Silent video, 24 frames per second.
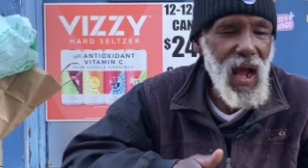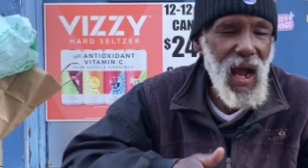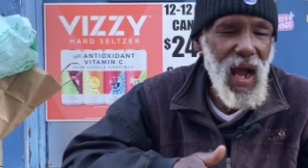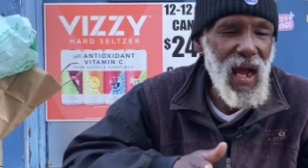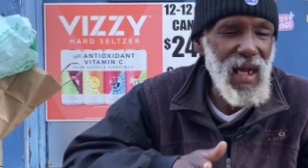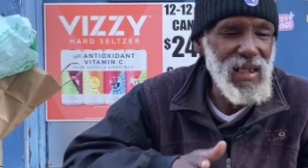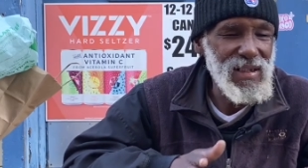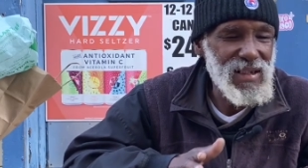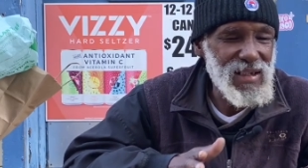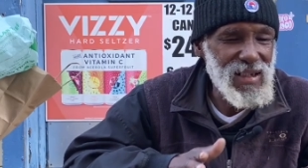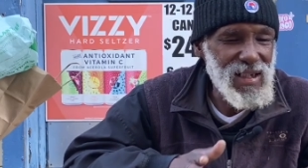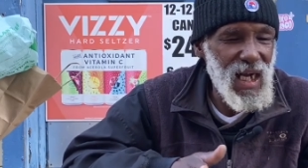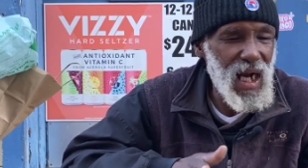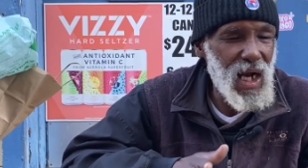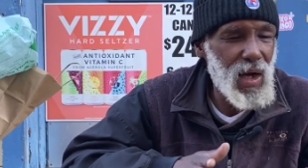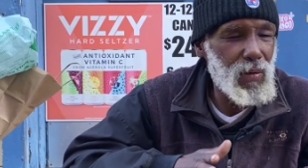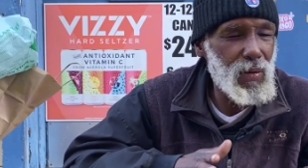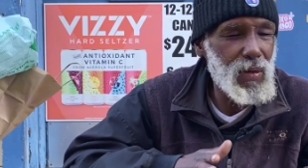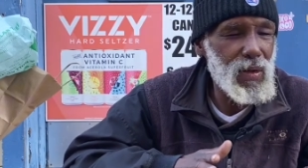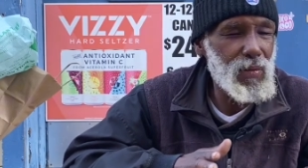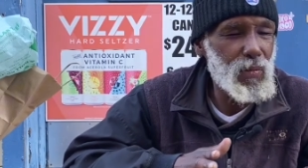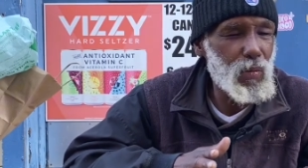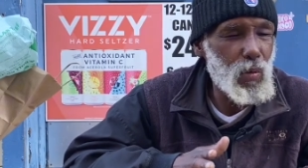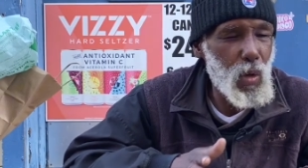I
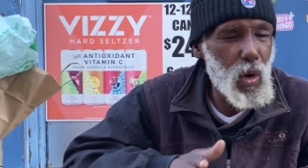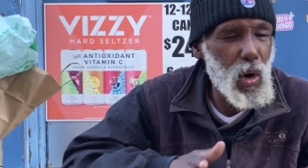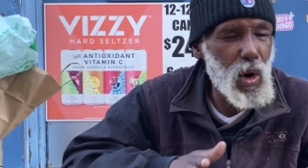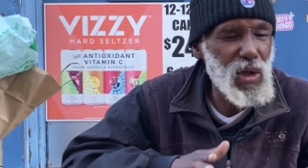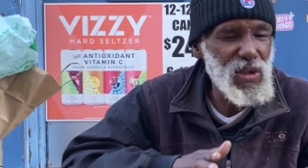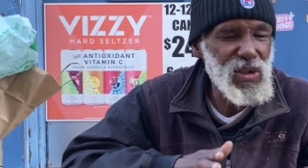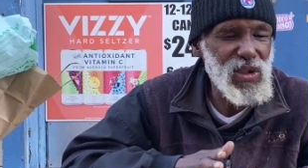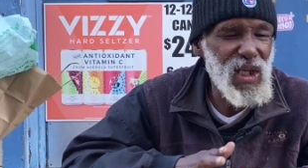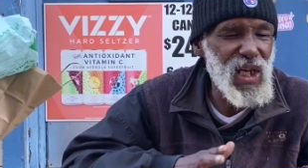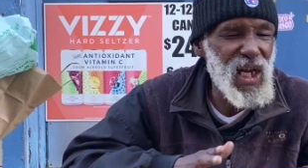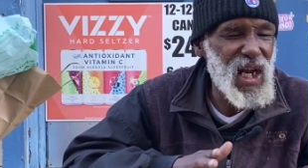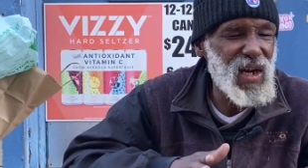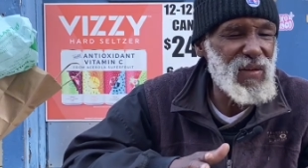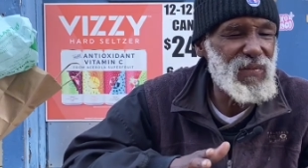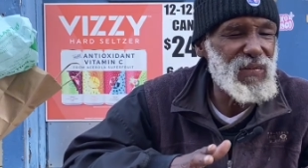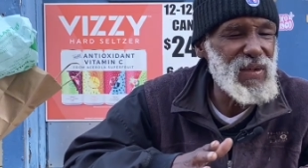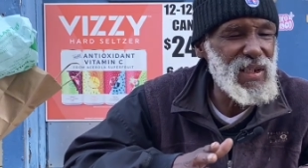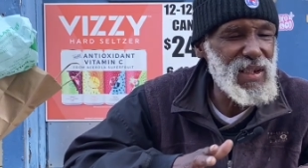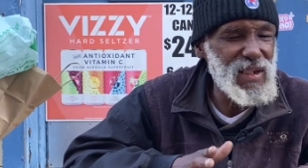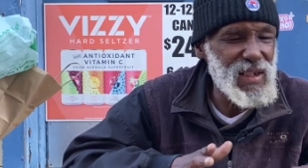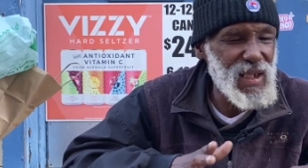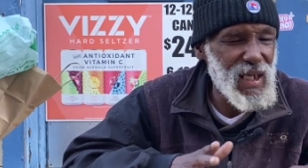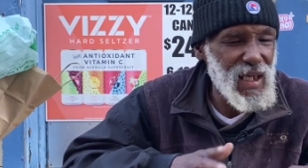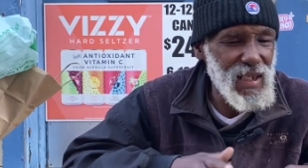shower, wash
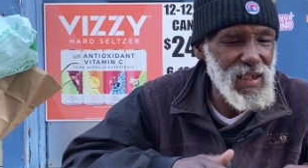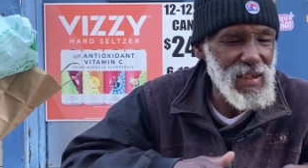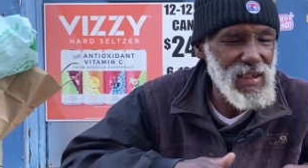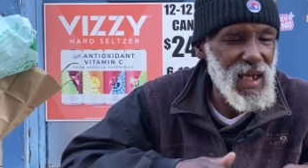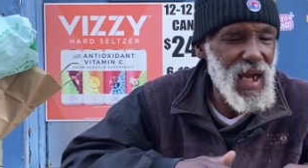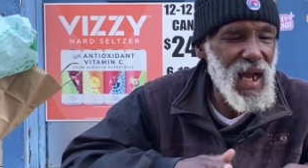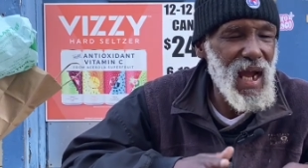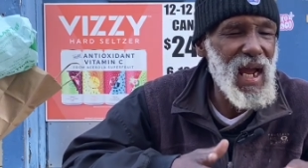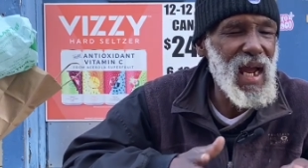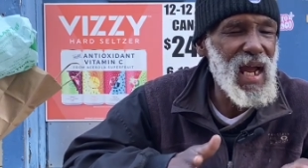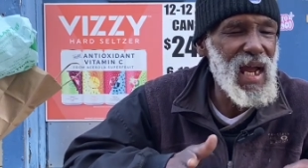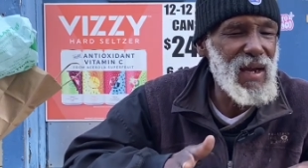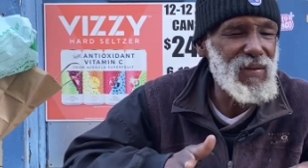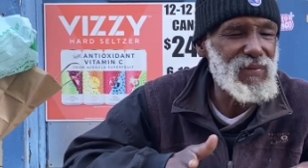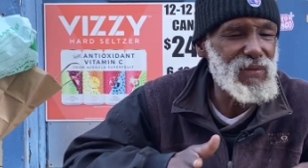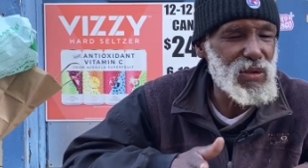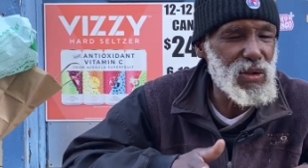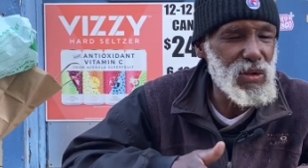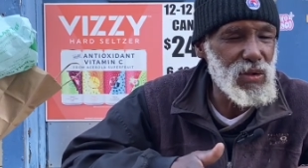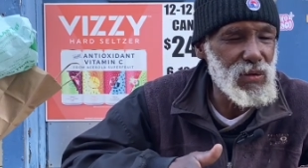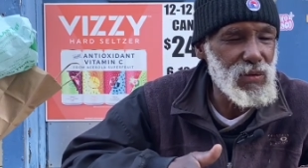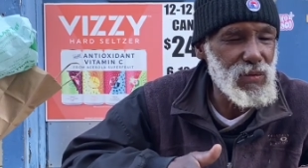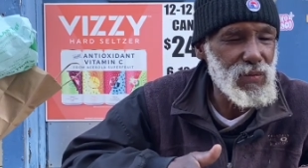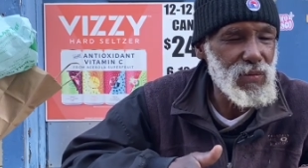every day. I have
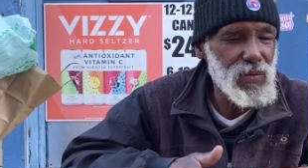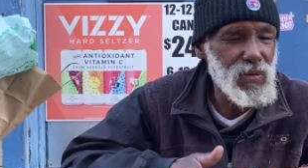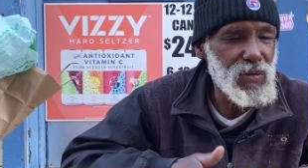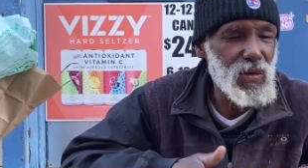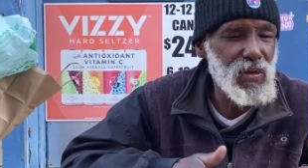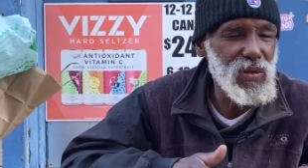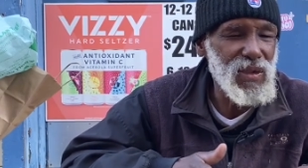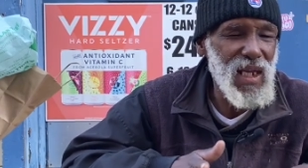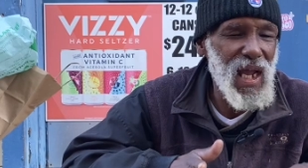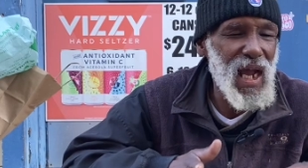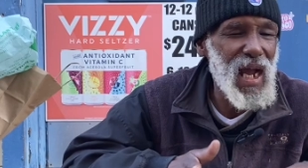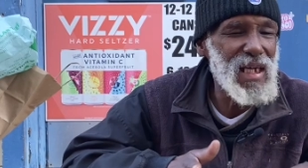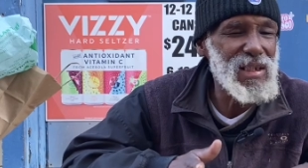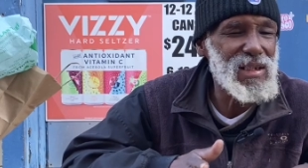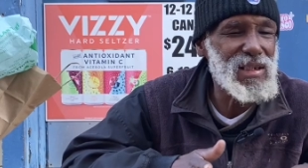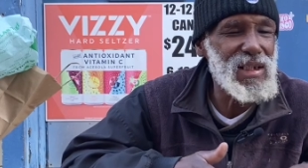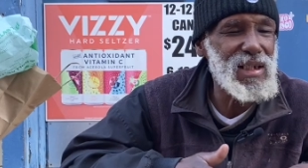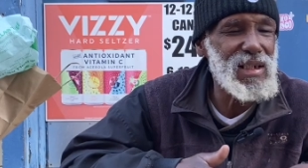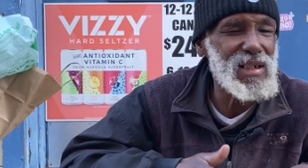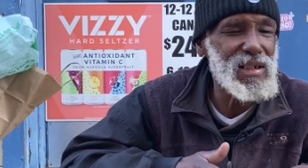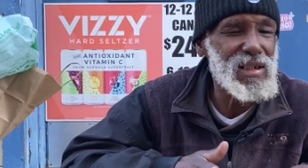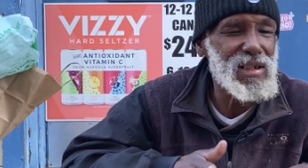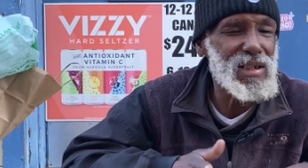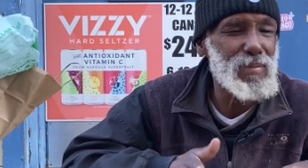to. But okay.
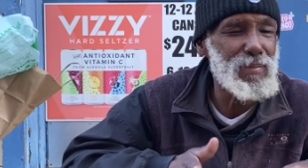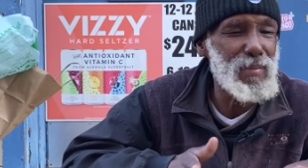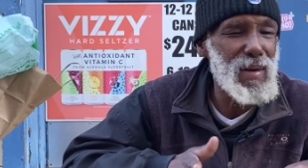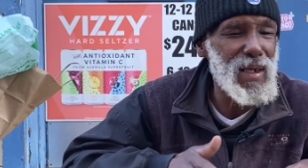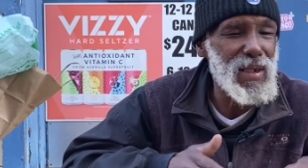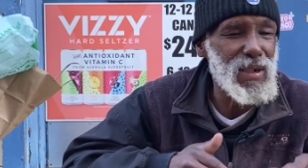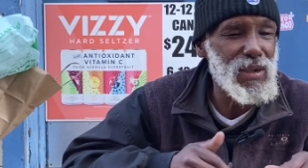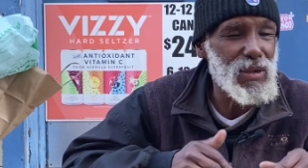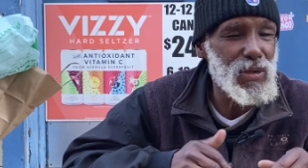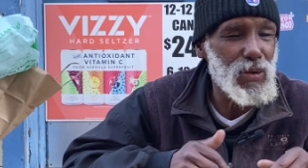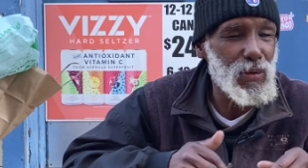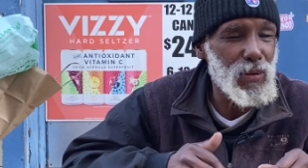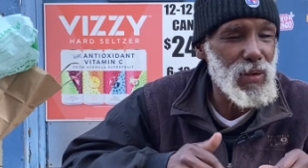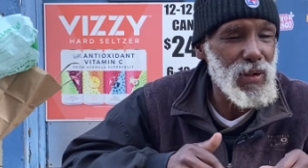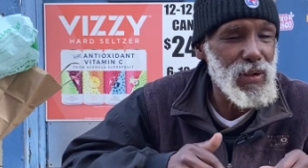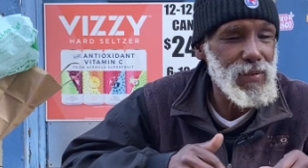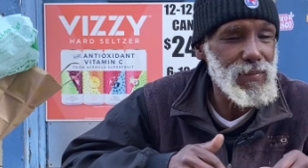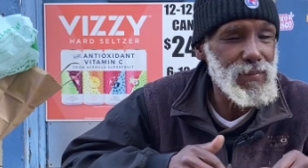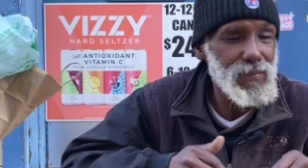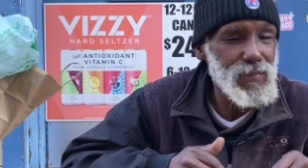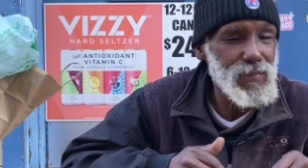hygiene is mandatory.